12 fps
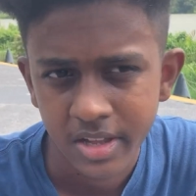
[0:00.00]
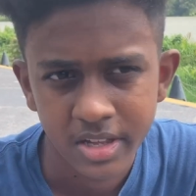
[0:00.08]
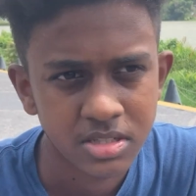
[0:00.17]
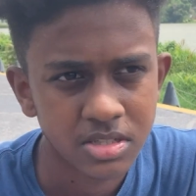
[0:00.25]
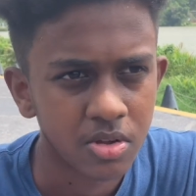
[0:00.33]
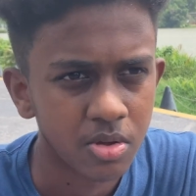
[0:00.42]

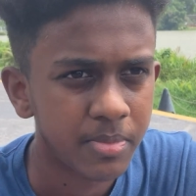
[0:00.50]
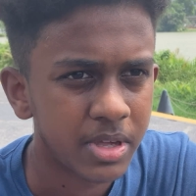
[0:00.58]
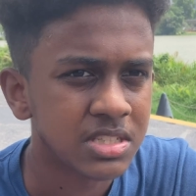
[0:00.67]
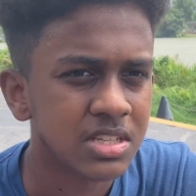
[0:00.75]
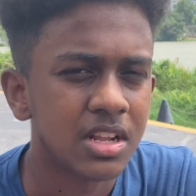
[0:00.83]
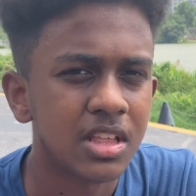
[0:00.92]
So
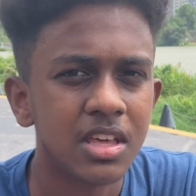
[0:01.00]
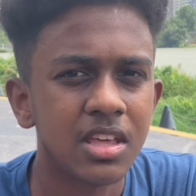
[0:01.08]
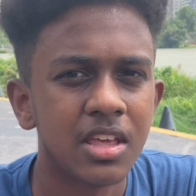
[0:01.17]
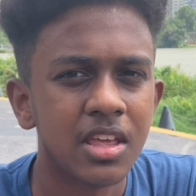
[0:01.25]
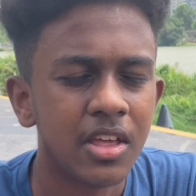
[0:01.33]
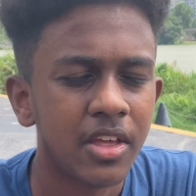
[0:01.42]
basically,
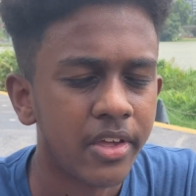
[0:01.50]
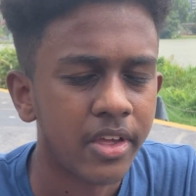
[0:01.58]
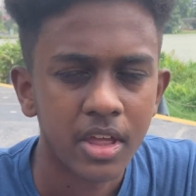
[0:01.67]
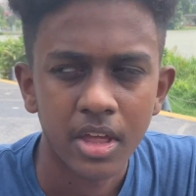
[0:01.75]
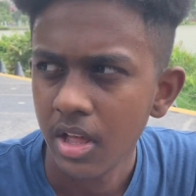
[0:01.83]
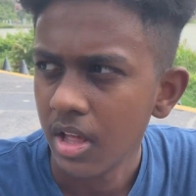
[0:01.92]

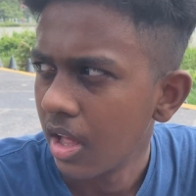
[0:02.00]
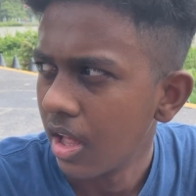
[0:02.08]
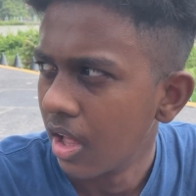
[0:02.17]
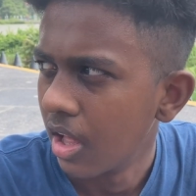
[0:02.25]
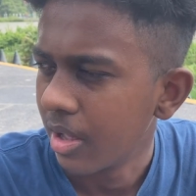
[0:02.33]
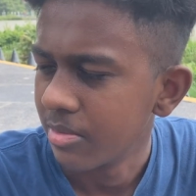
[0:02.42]

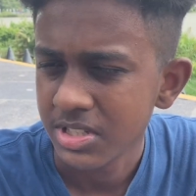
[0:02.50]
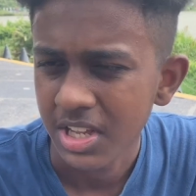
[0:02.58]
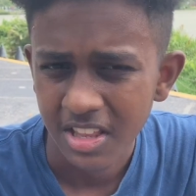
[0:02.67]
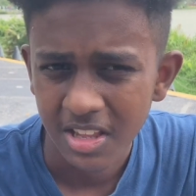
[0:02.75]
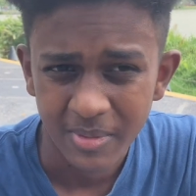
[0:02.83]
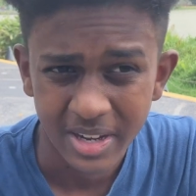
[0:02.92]
I'm
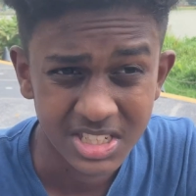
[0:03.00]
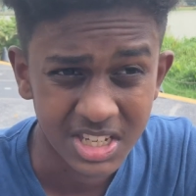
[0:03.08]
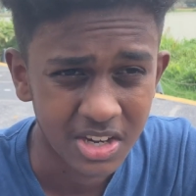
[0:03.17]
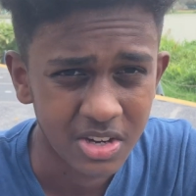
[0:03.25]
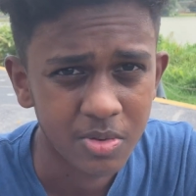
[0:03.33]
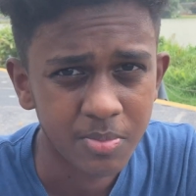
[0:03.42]
starting my
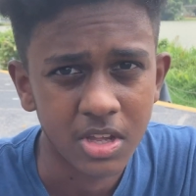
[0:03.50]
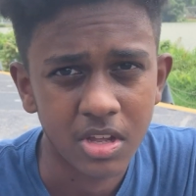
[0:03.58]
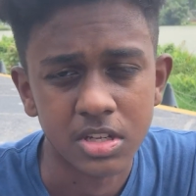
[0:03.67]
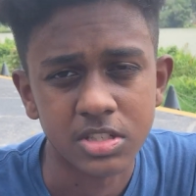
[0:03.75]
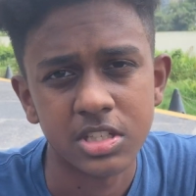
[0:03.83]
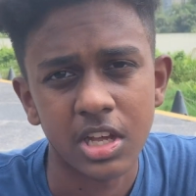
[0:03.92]
channel
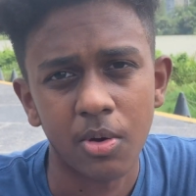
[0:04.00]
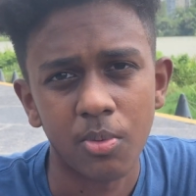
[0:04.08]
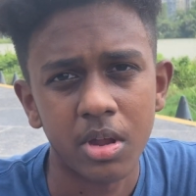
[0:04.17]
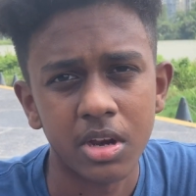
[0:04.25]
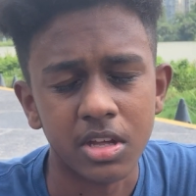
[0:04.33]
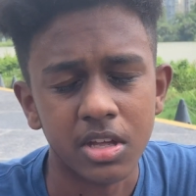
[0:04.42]
because I
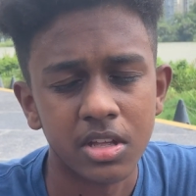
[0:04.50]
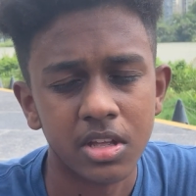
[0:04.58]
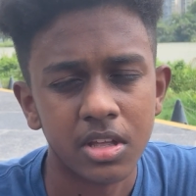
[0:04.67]
wanna